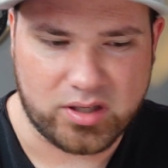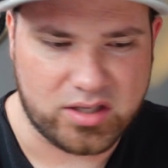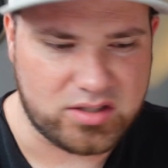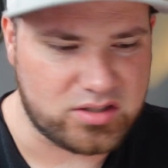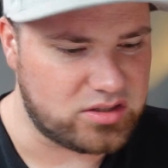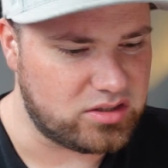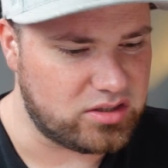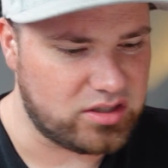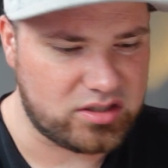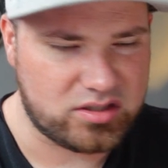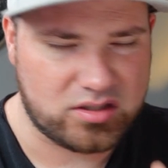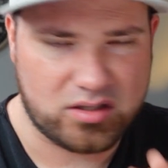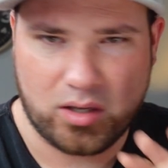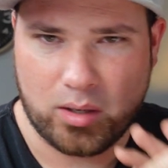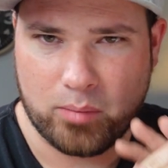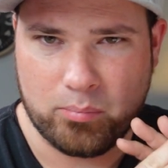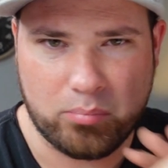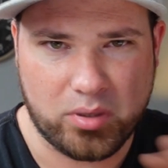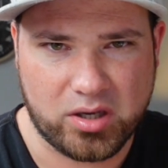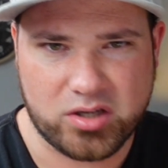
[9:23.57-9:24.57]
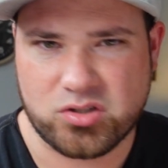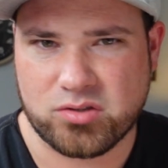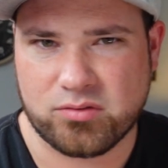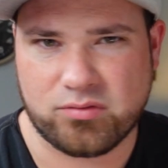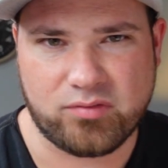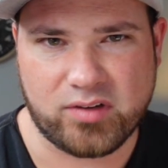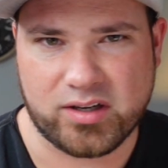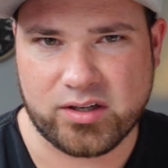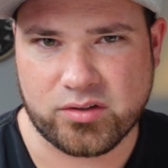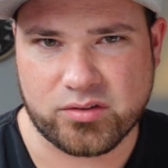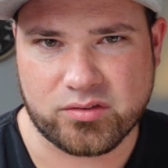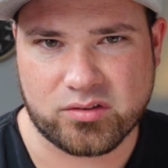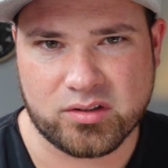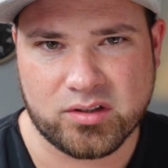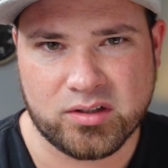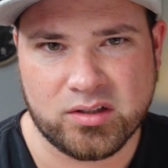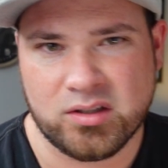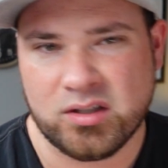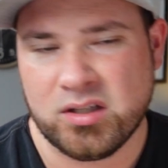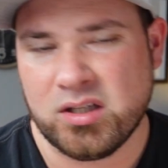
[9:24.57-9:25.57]
It's just a bunch of files.
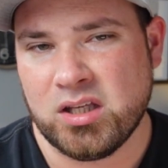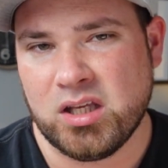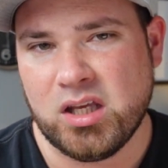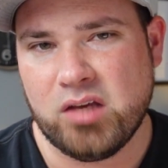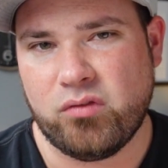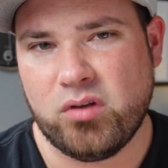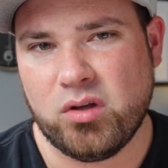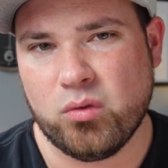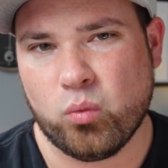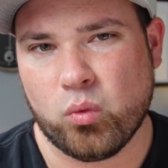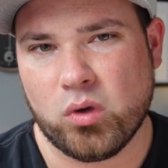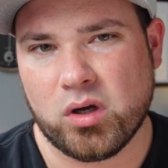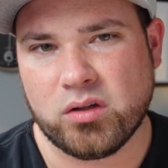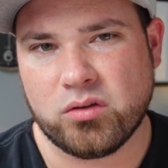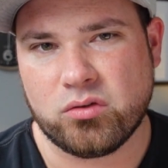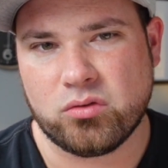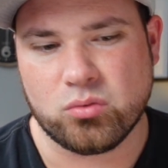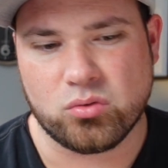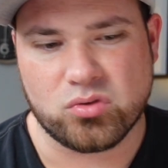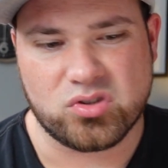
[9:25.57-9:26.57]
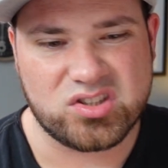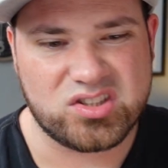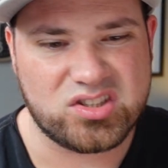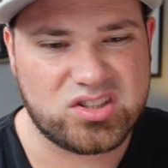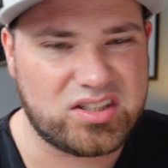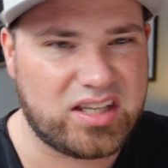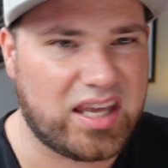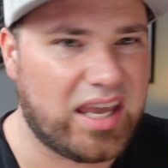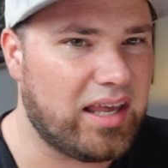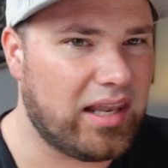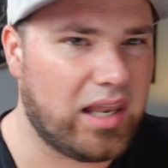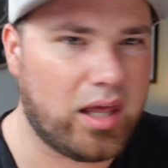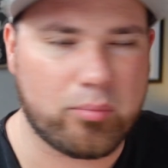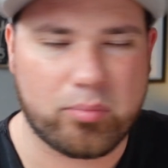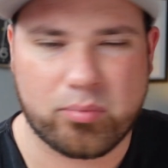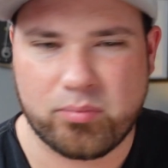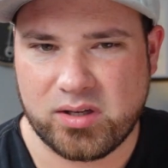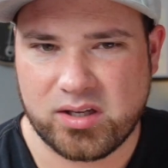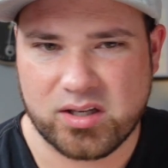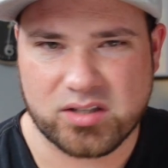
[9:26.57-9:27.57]
If you want to scale
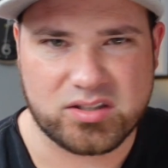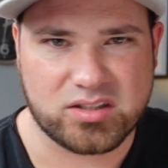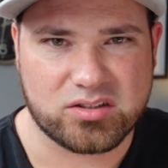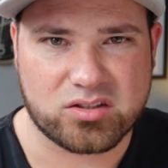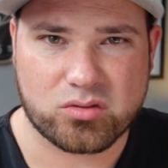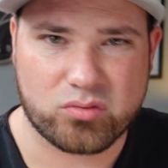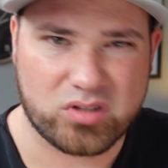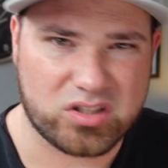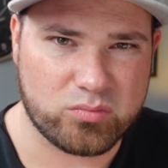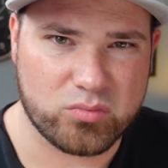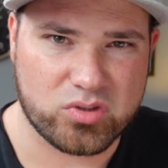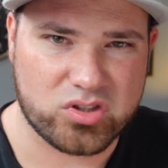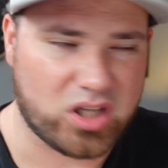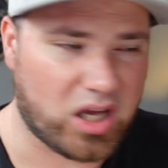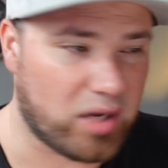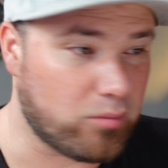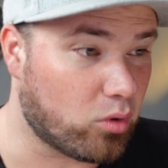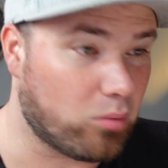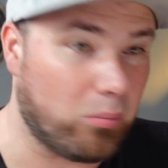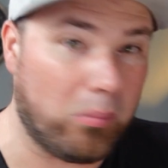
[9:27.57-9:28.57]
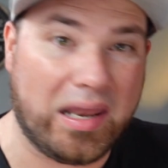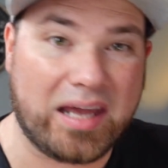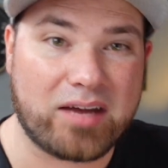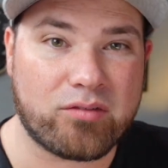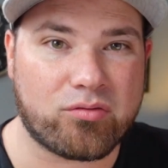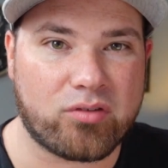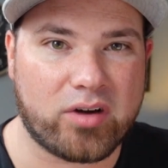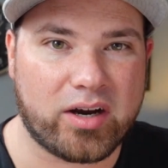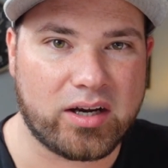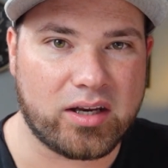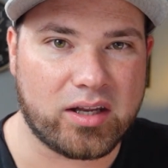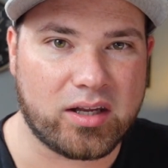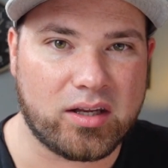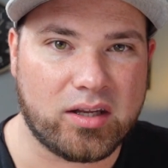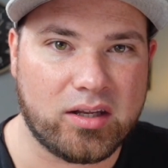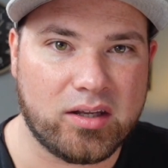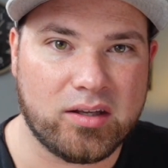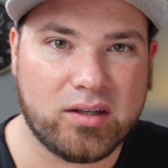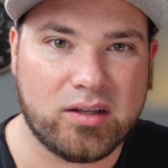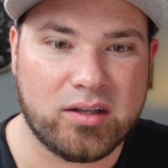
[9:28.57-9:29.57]
up because it's Christmas time or Black
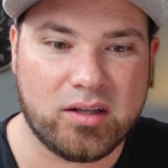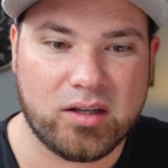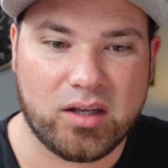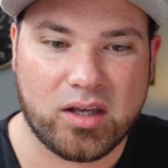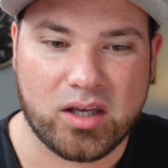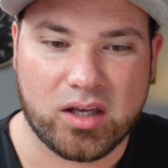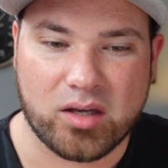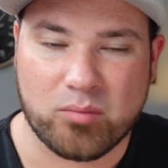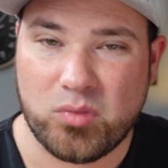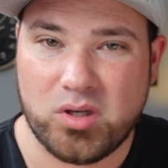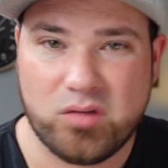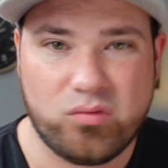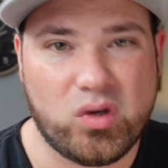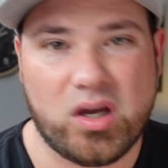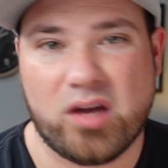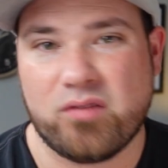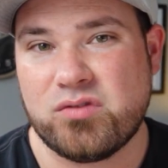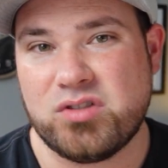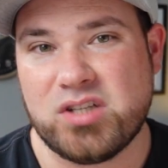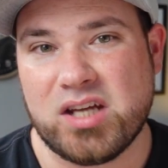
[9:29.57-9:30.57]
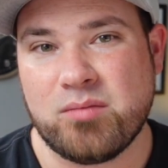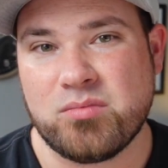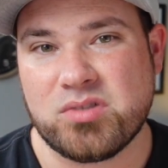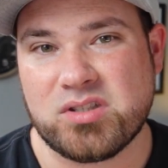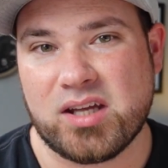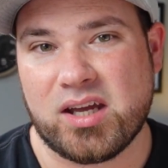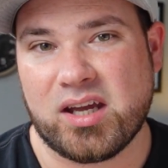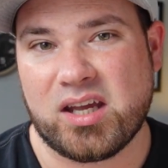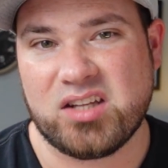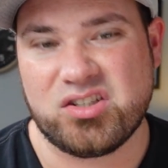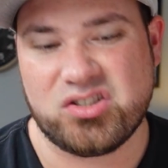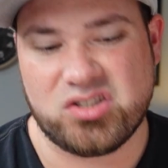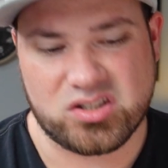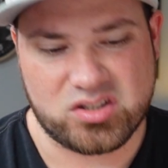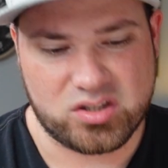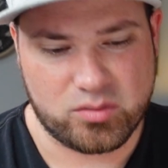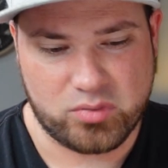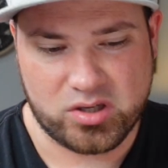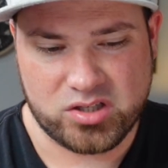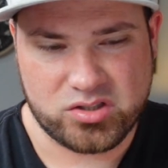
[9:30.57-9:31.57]
Friday, if you have Jamstack, it's
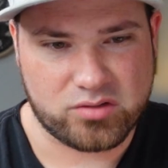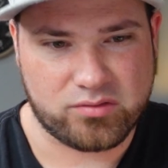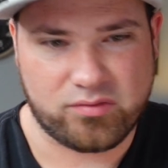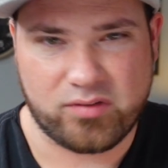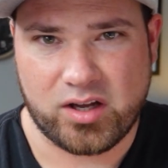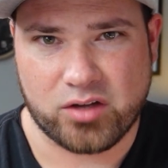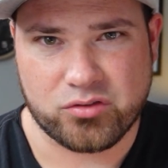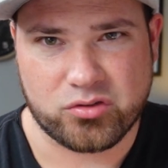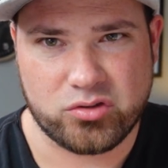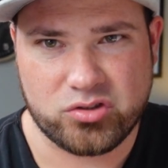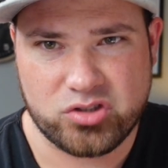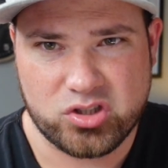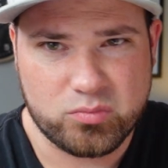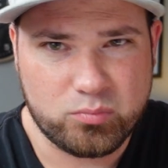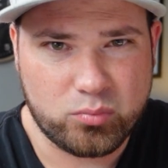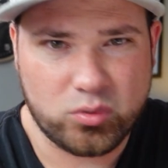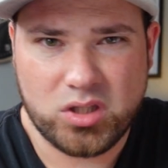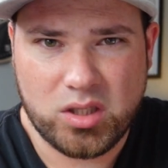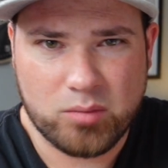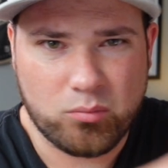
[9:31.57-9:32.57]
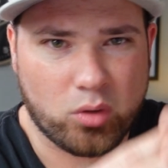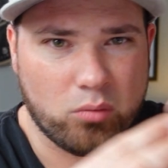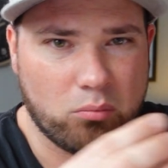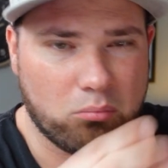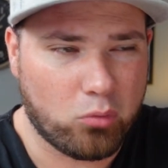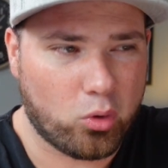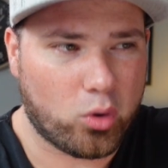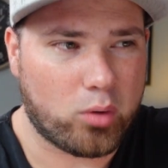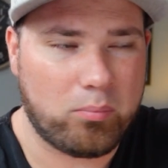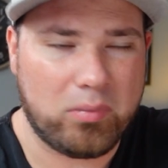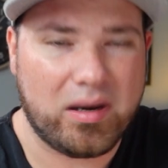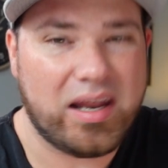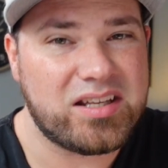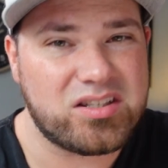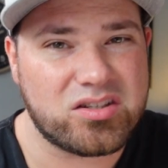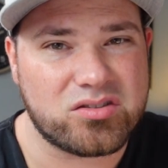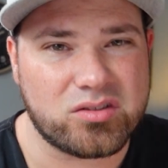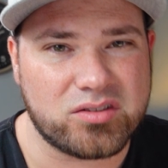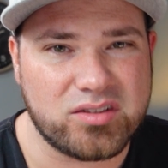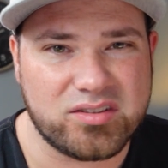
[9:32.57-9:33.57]
just a bunch of files. So you just put them on more
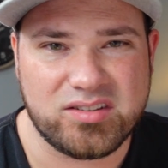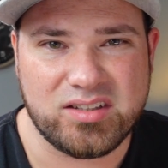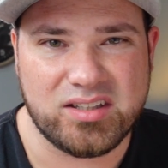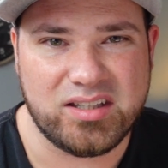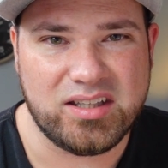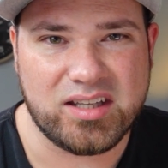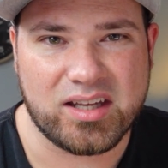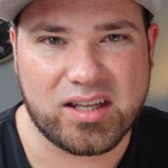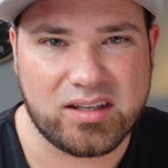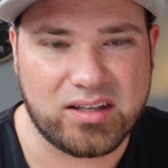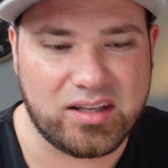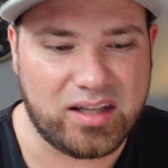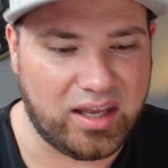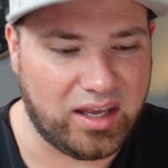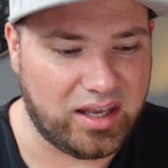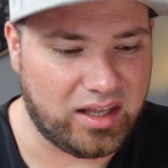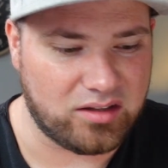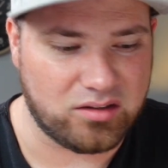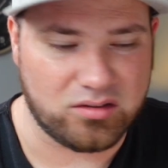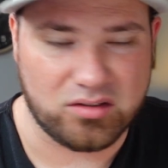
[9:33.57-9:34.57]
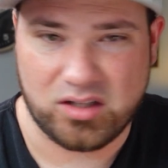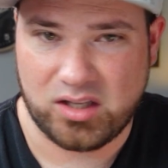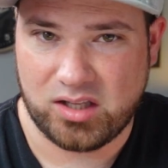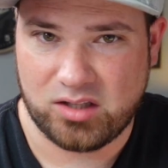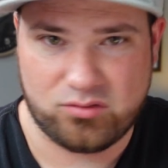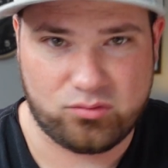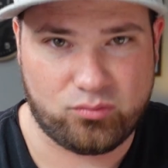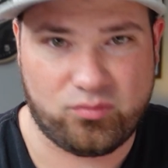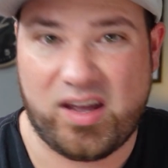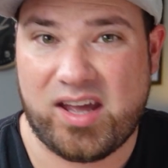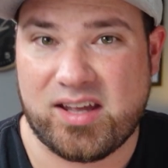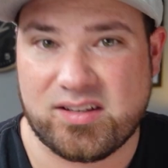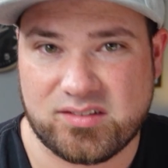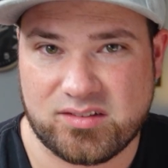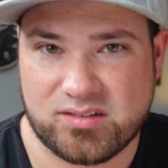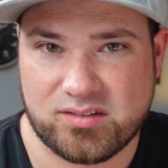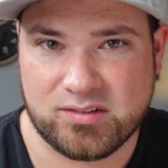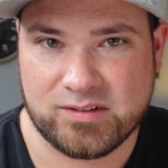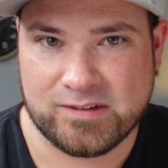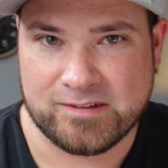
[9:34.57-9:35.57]
places on the CDN and it's
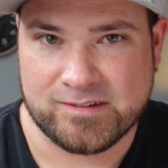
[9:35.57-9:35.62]
fast.